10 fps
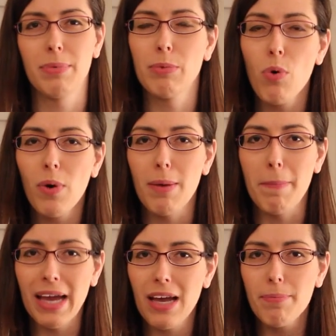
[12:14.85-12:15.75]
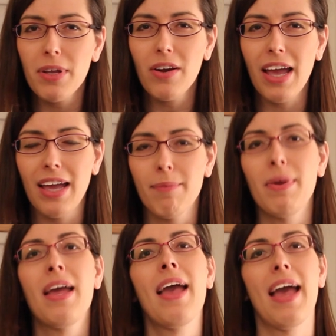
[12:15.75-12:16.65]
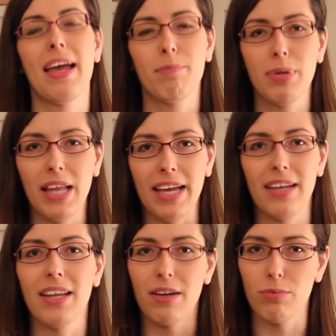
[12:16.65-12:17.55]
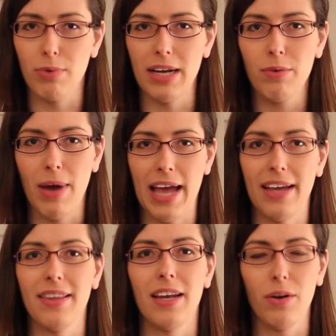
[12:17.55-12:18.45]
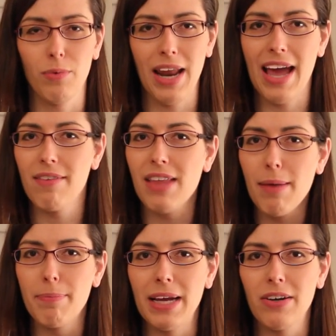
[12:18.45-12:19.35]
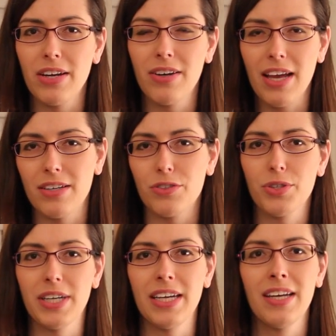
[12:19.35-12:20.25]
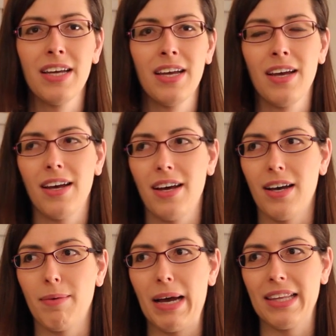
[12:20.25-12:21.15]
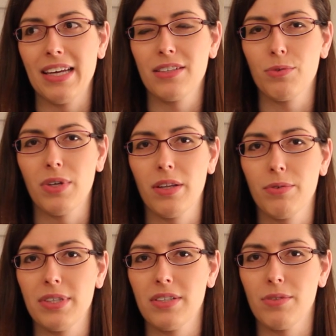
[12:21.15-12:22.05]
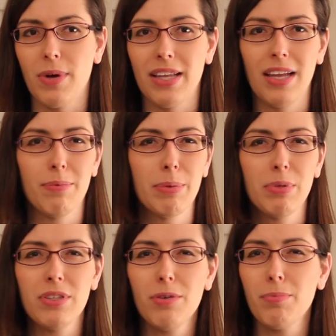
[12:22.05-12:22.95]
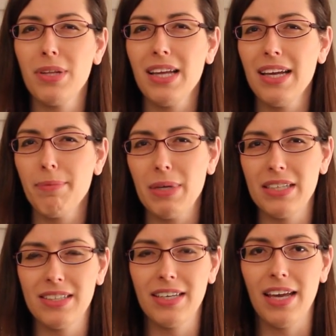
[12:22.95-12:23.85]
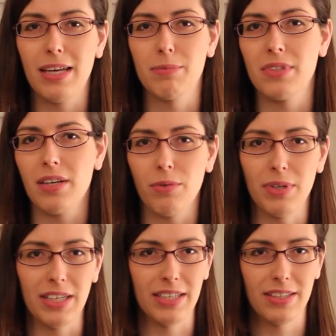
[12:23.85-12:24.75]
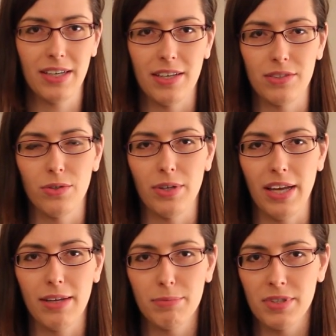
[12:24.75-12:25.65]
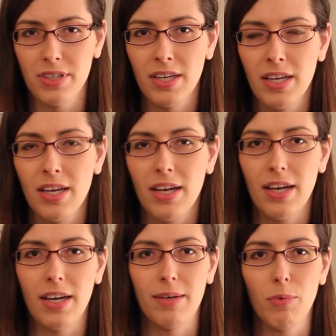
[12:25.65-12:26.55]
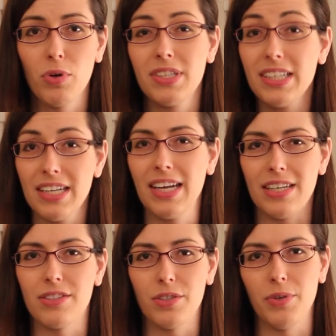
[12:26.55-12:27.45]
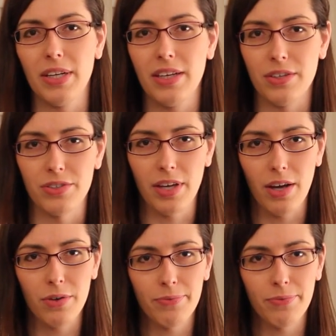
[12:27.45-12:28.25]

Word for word: People want to pick up their game and play it like right away. They don't want to have that barrier to entry. Um, I think it's one of the reasons why a lot of people don't play PC games that are really into console games um, or didn't get into it years ago.